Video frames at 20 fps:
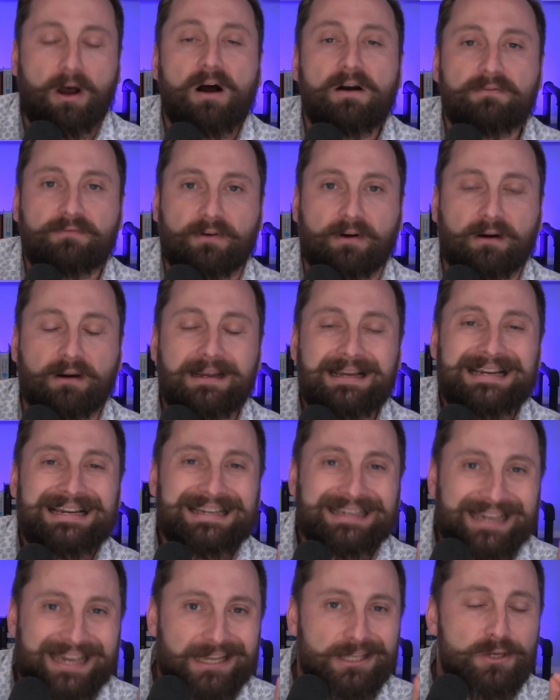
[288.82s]
offer,
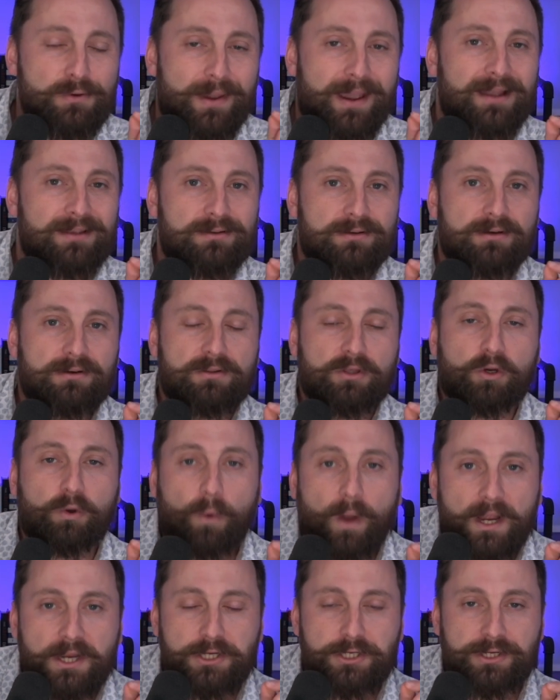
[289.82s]
can you answer the
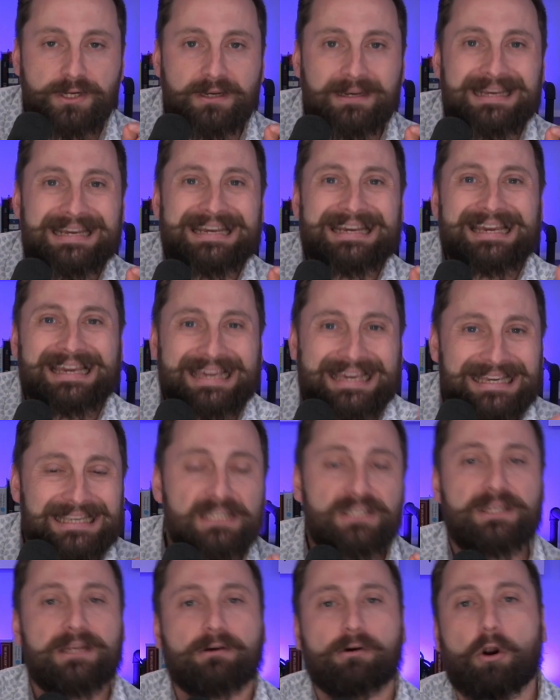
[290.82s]
question
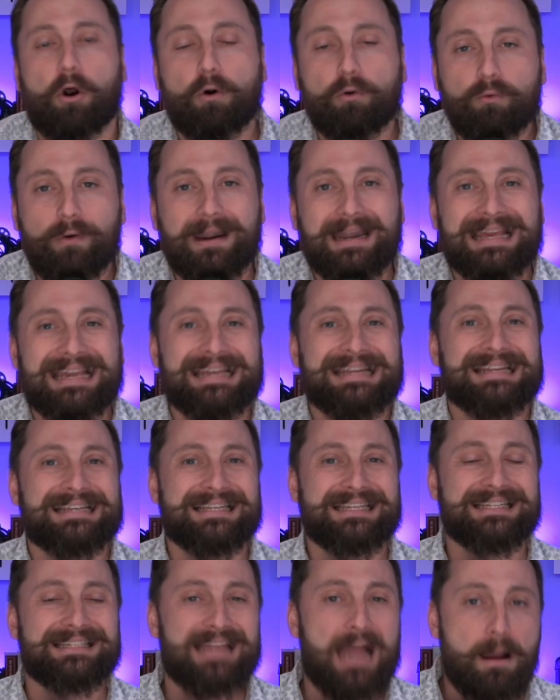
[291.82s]
is there already an
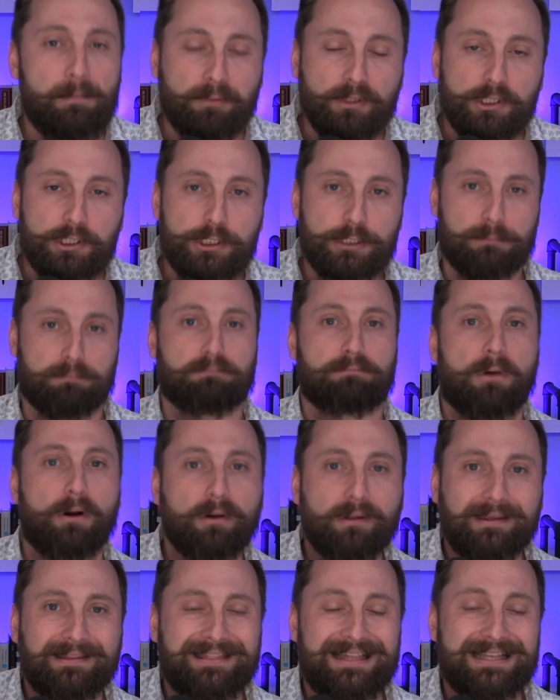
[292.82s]
established
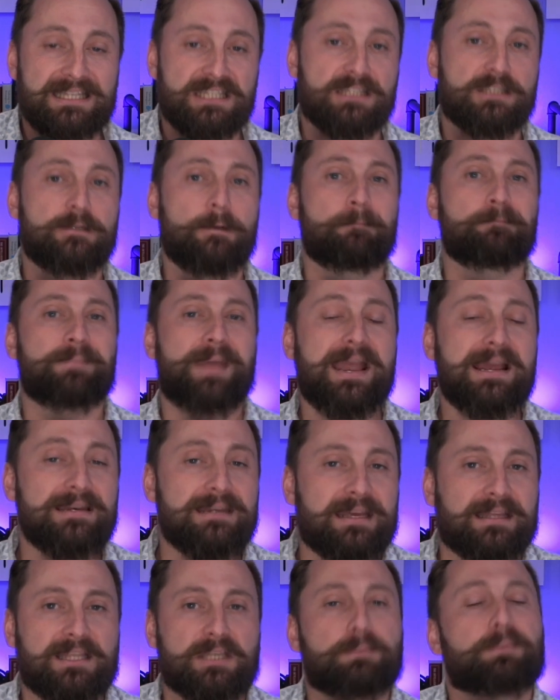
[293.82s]
market that's
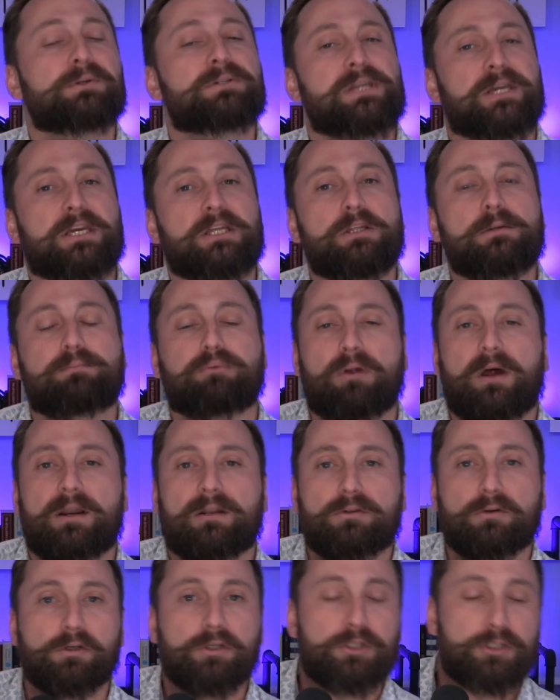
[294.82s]
demanding this particular
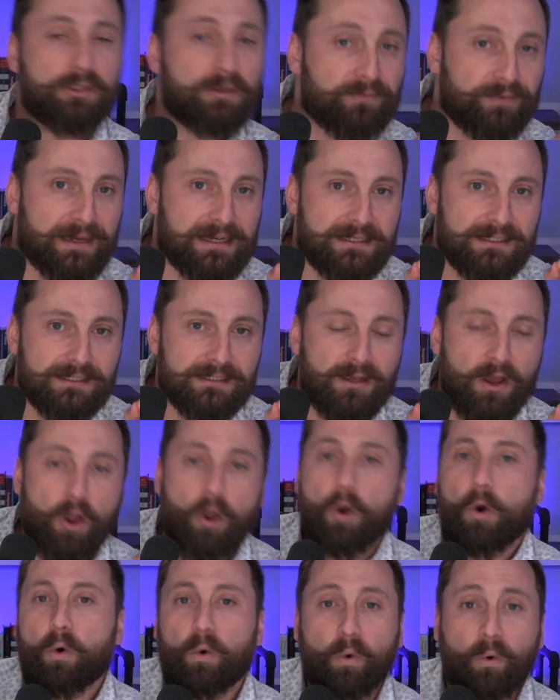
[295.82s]
product or service?
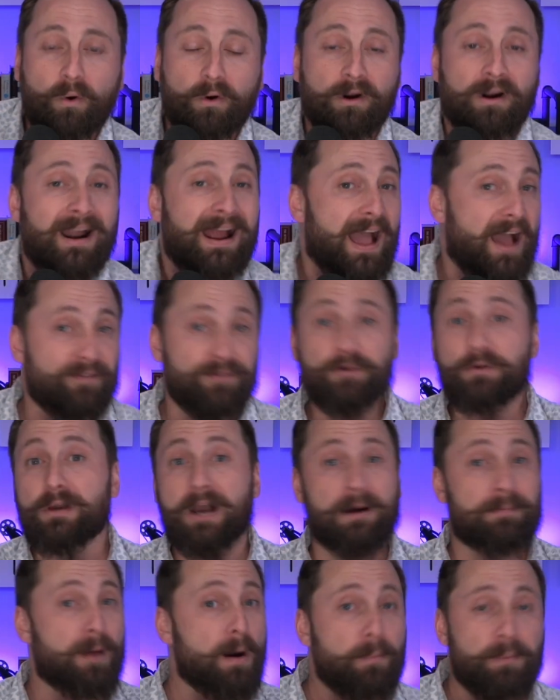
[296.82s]
Or have you
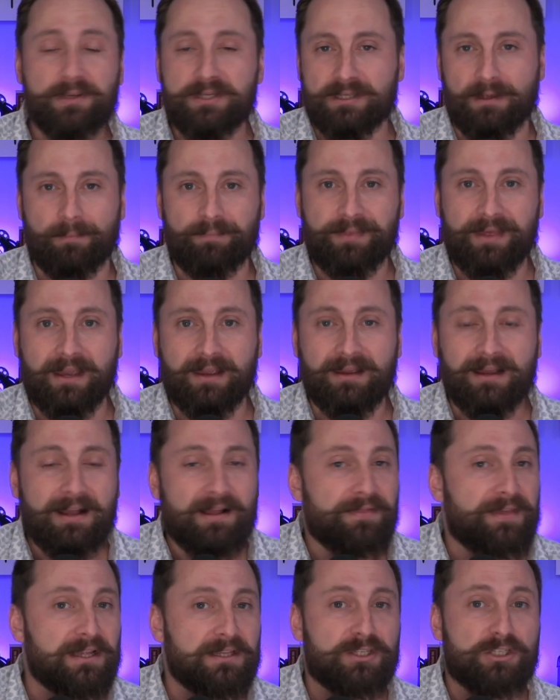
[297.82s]
come up with something
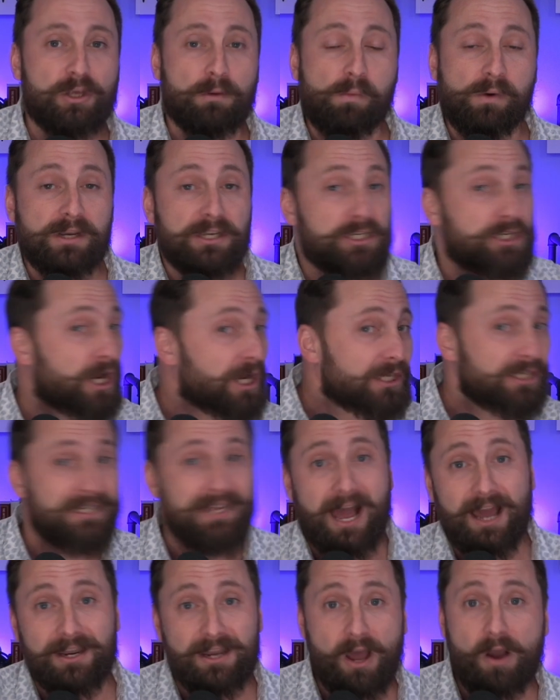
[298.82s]
that someone does
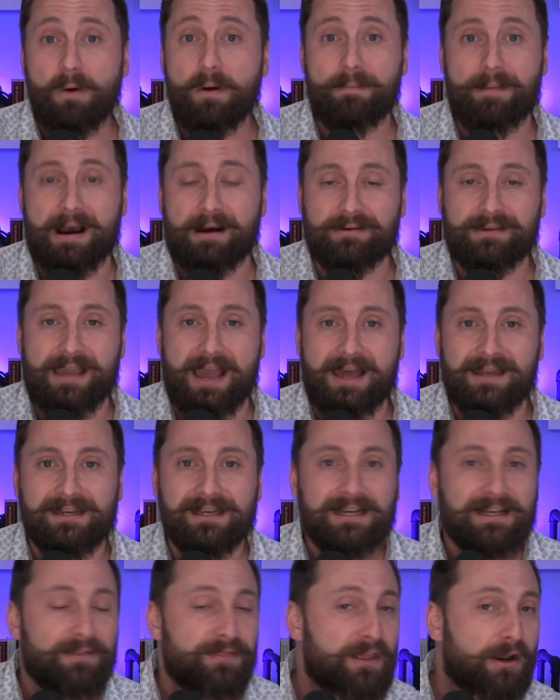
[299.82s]
not know about yet?
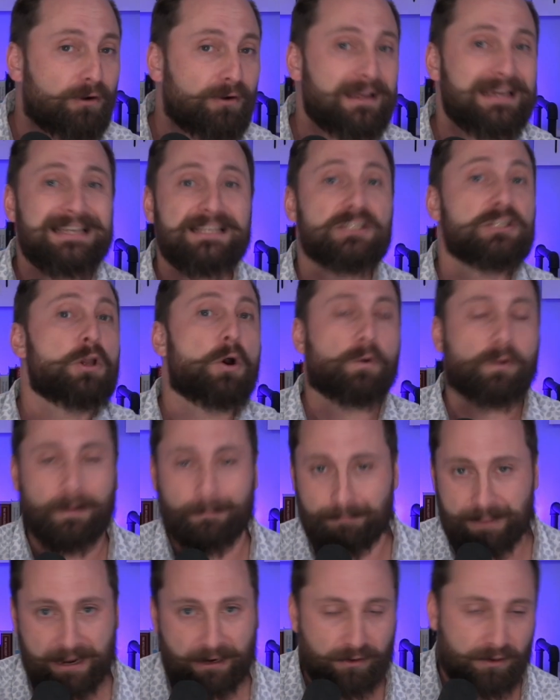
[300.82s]
There is no
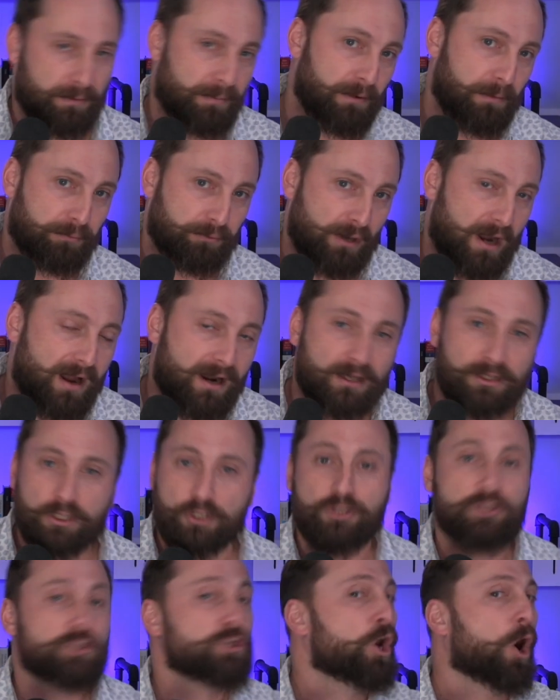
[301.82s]
comparable
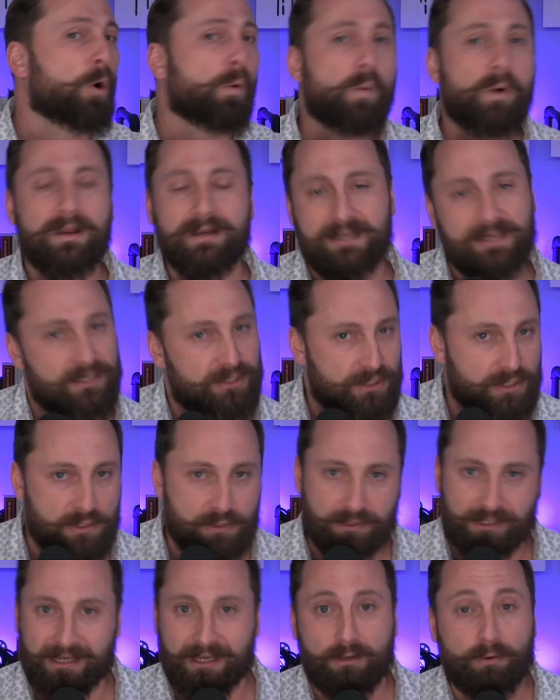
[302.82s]
product, no one is
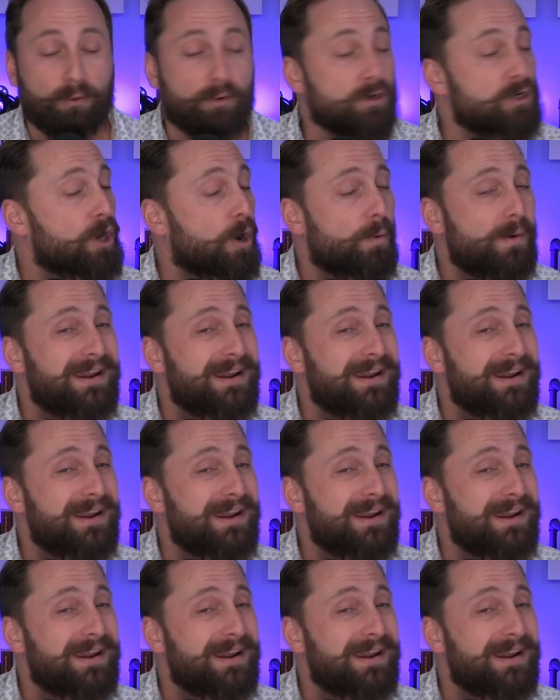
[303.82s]
using it, or no